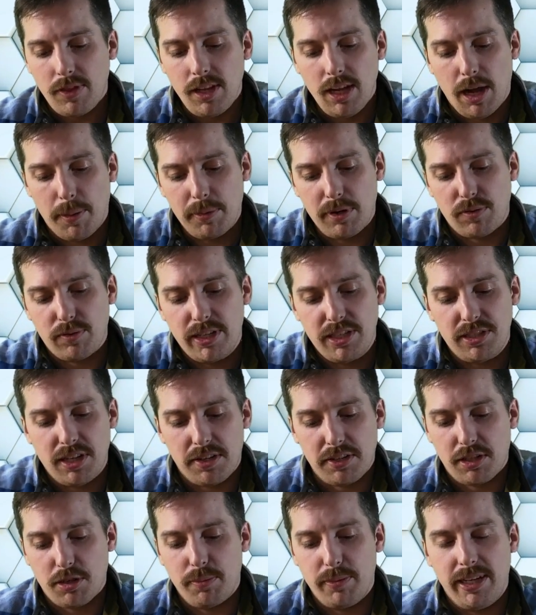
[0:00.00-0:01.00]
I'm going to reach out
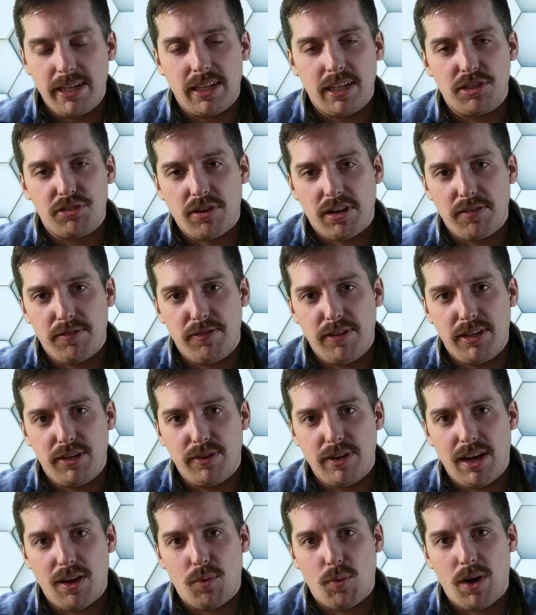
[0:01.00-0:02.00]
to Comica and try to
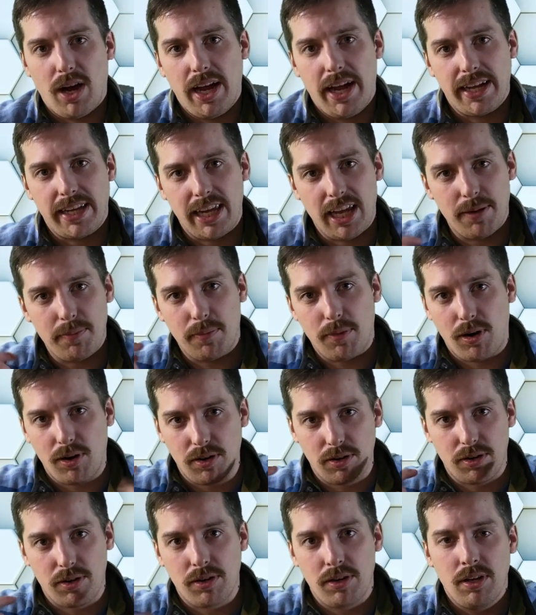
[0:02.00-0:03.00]
figure out why I can't
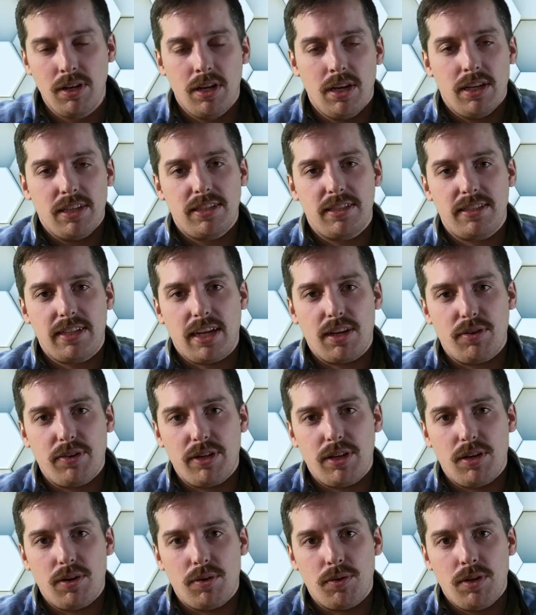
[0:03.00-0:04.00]
monitor
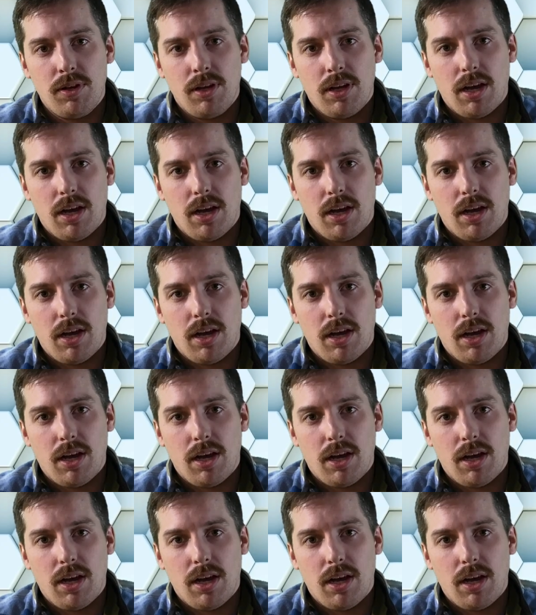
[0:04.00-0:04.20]
stereo